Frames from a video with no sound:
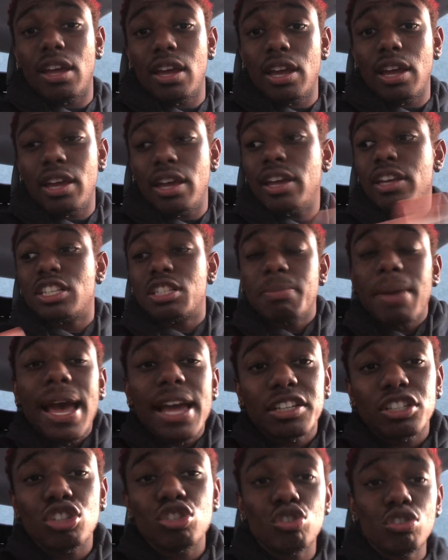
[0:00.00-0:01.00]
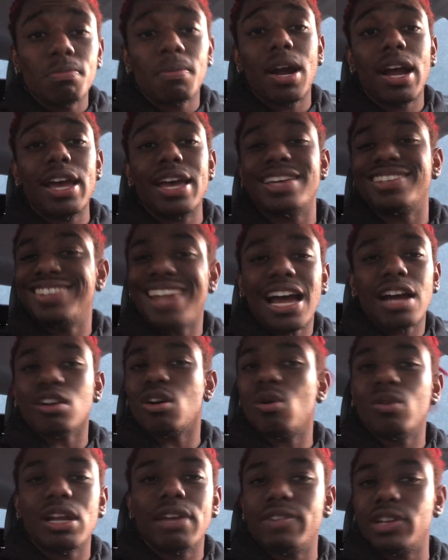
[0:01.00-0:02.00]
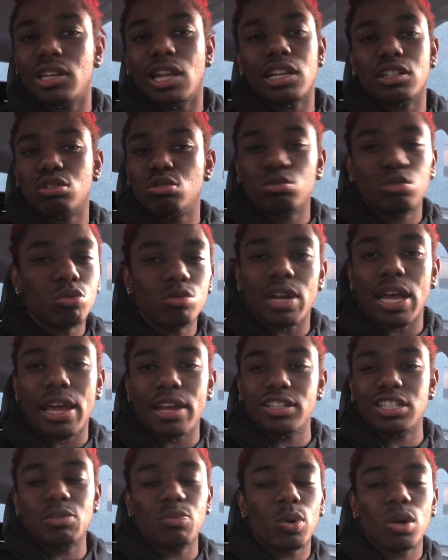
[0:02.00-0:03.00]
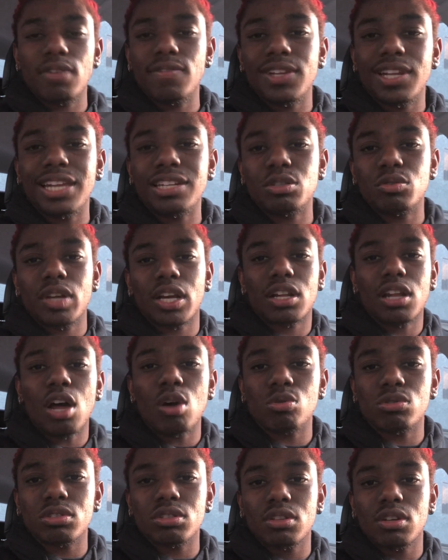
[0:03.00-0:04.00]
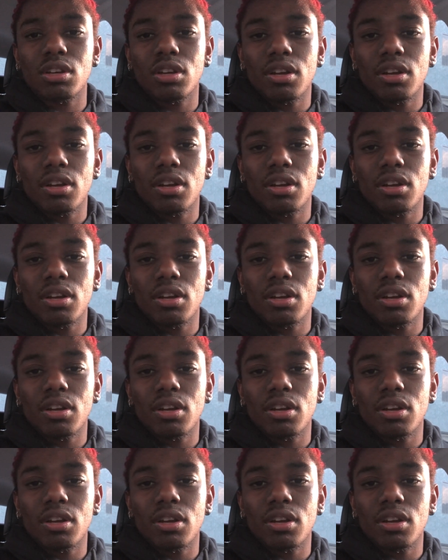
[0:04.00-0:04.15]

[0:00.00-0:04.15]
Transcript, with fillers: and, and smashing you, bruh, it's not going to even let you do that. She won't even let you get close.